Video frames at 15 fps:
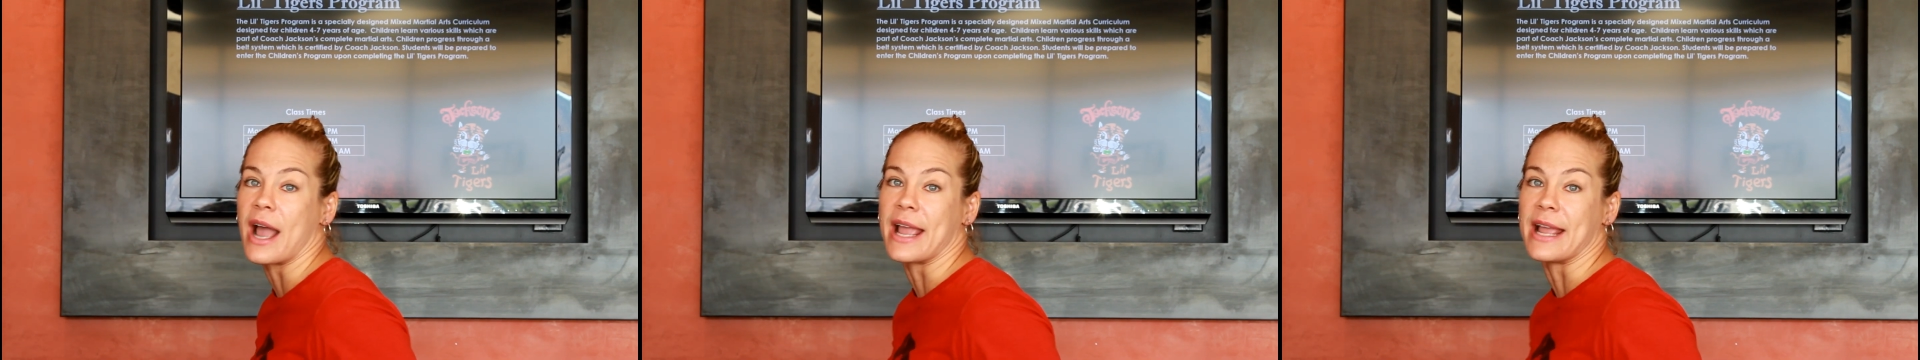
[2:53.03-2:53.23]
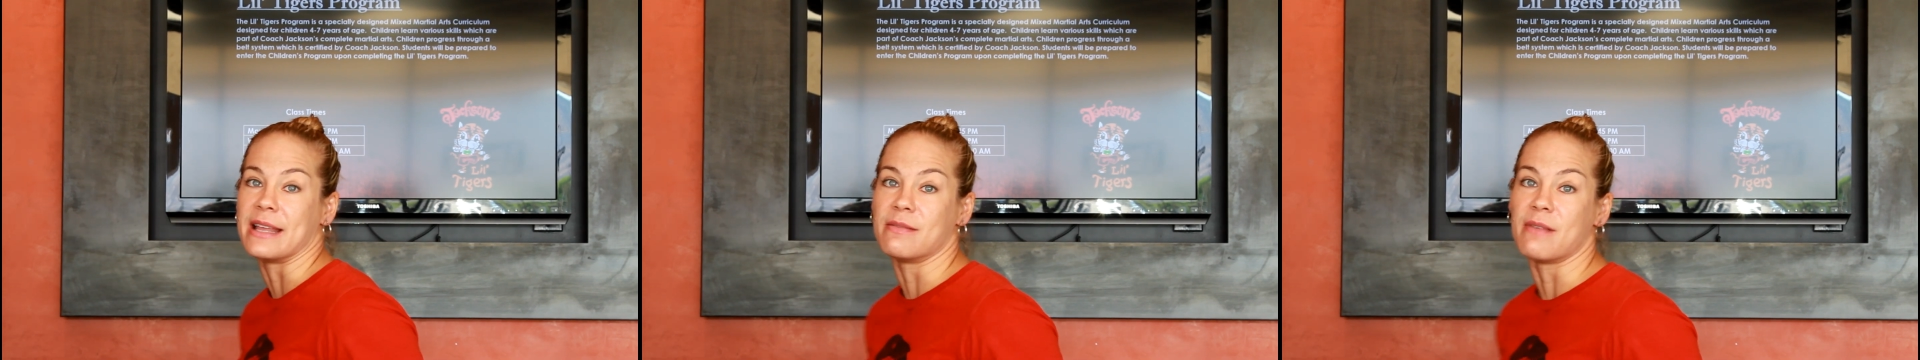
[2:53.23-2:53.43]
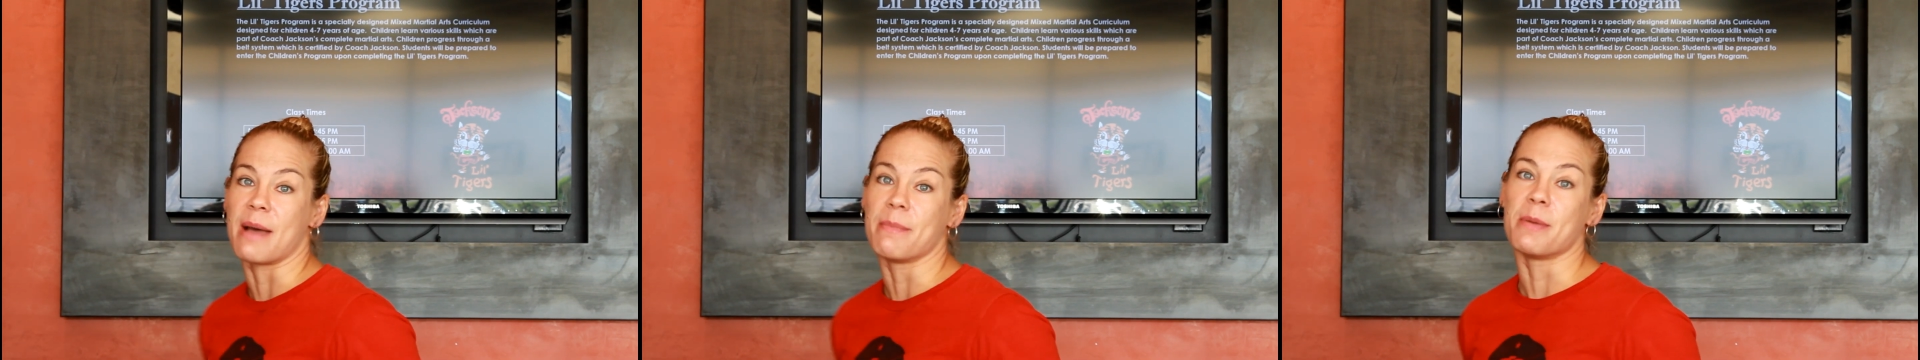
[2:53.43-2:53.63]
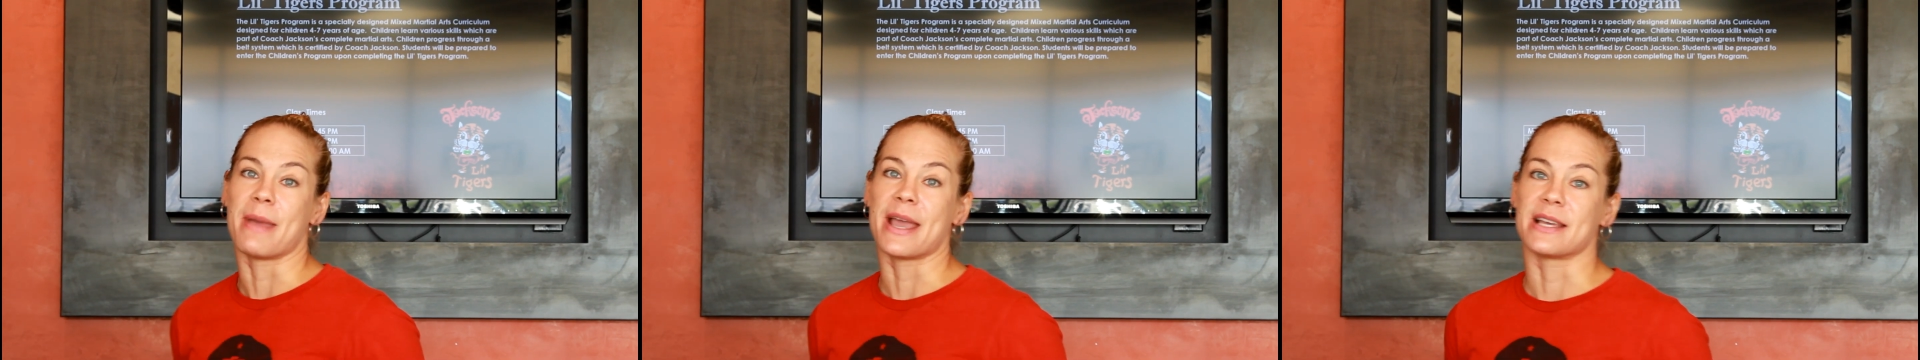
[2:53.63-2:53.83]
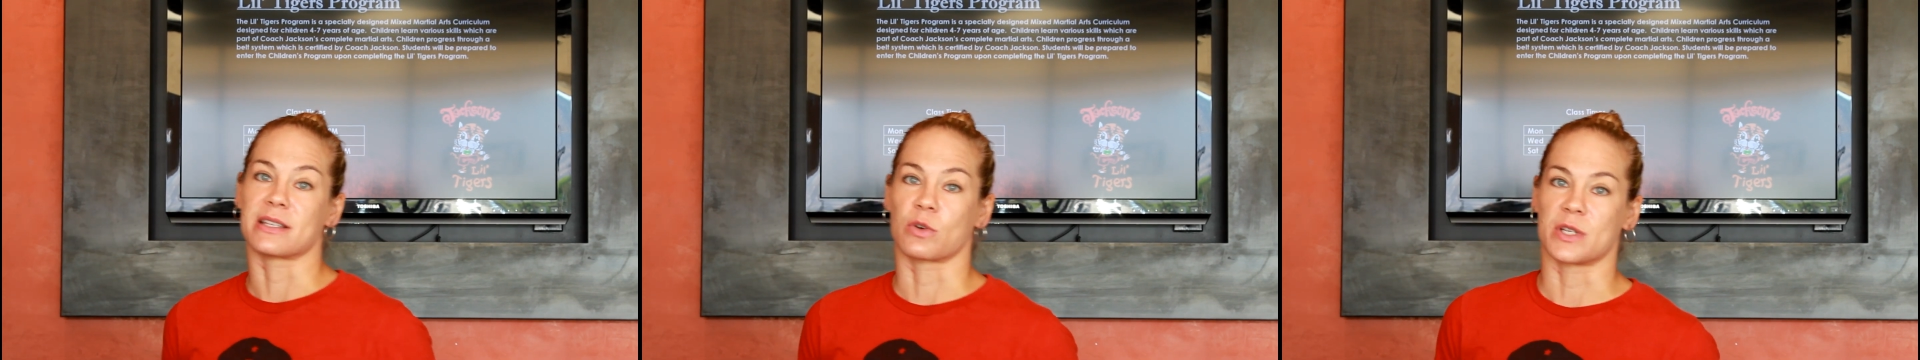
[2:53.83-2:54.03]

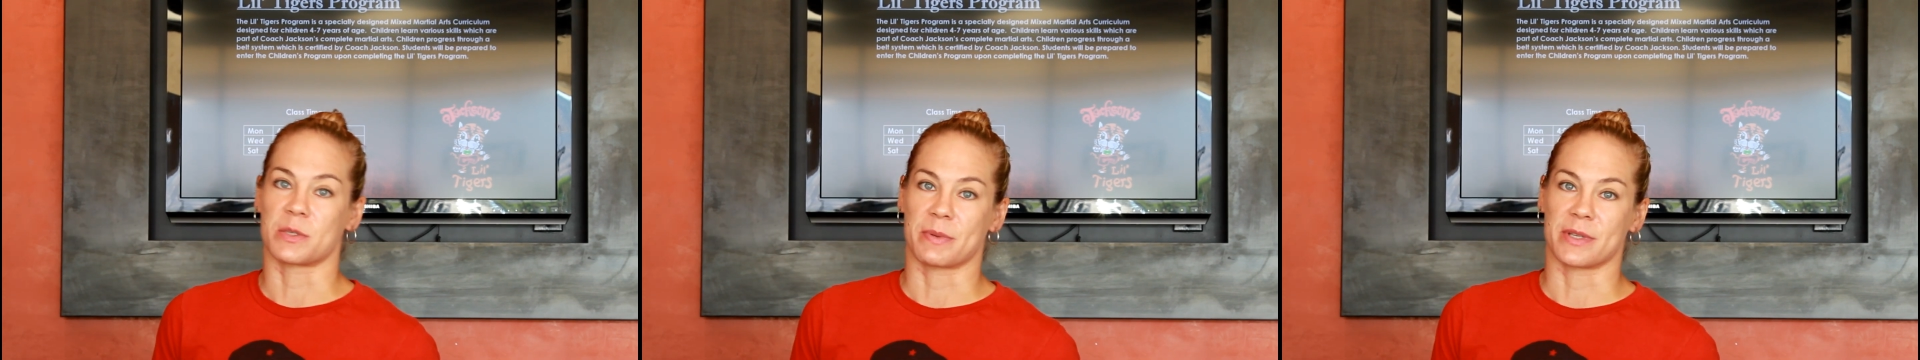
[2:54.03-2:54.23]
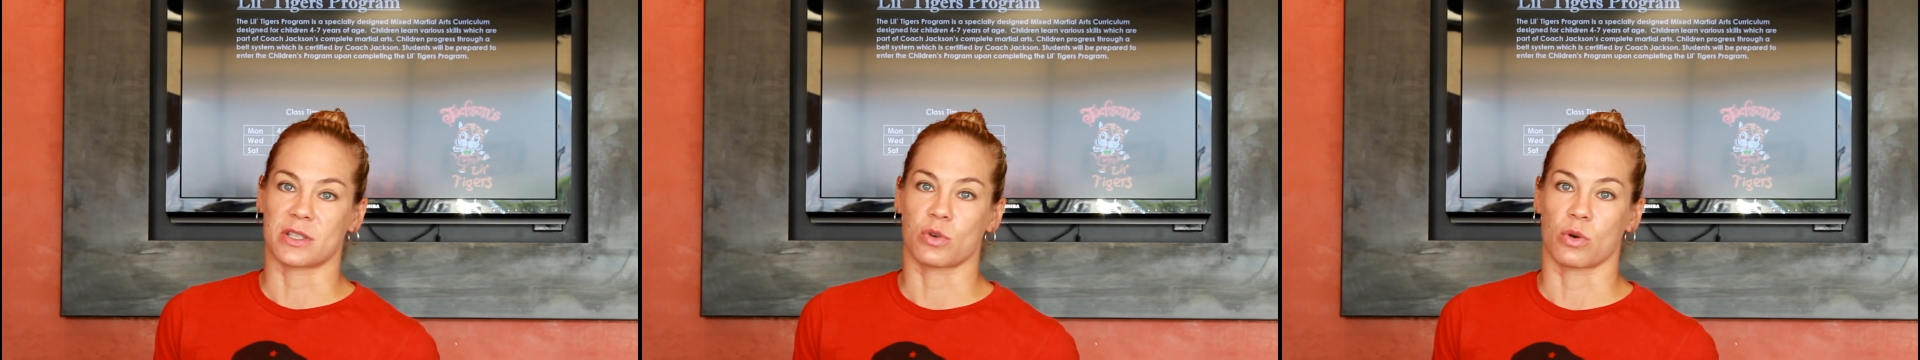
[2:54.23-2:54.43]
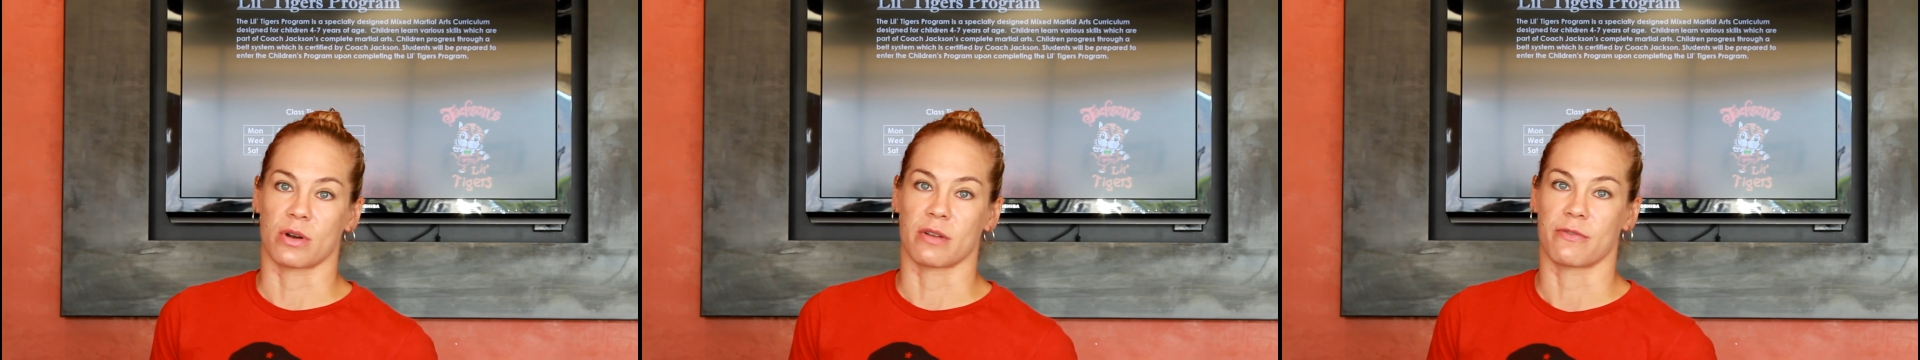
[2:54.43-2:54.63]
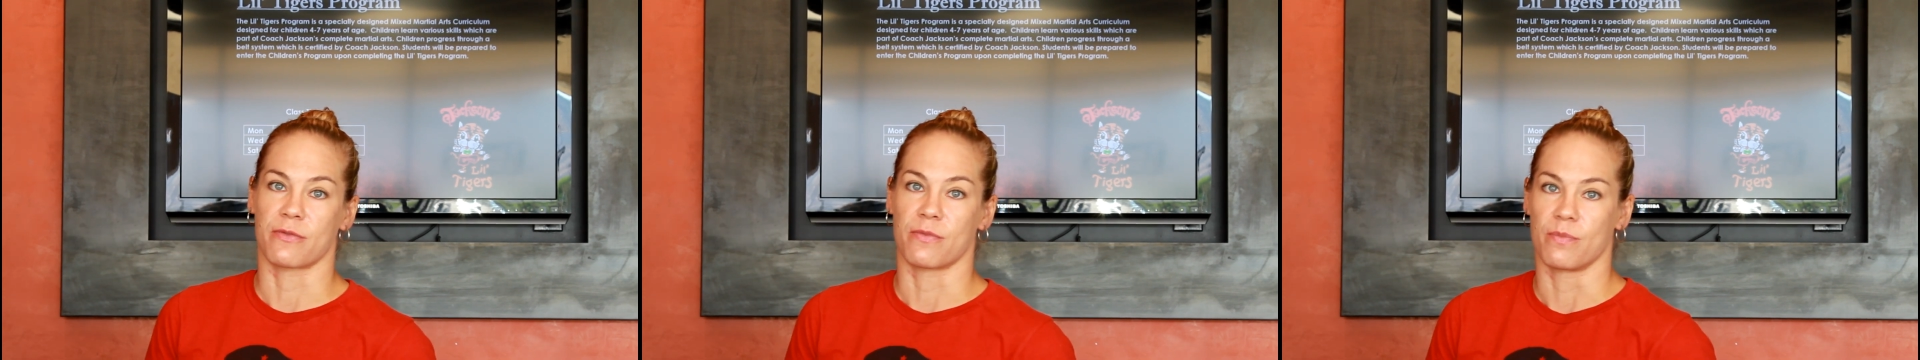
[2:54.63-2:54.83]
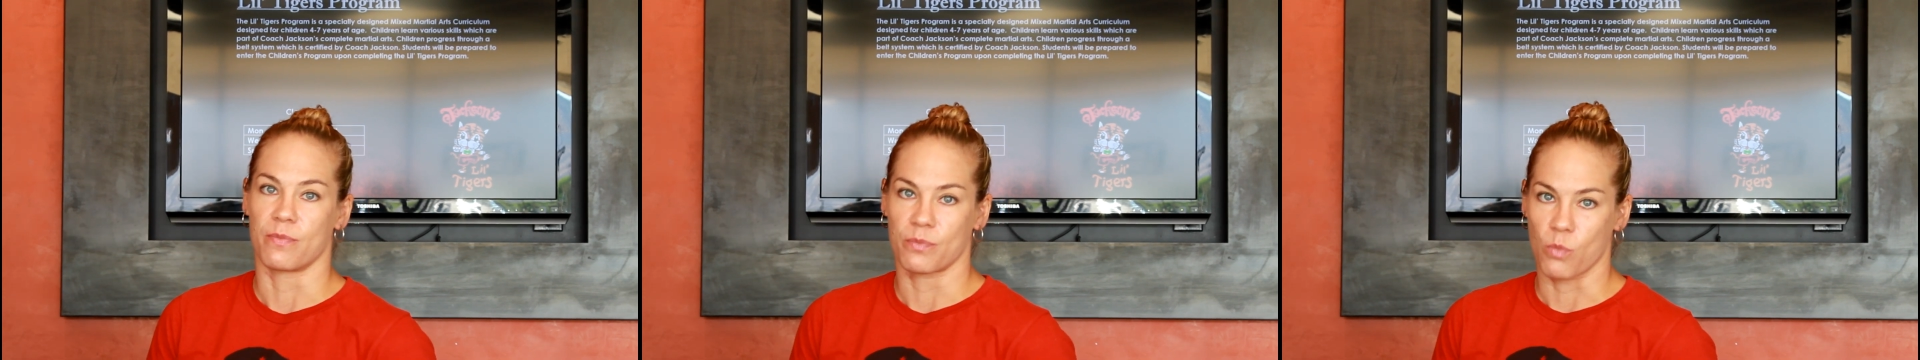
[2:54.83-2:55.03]
MMA has always been sort of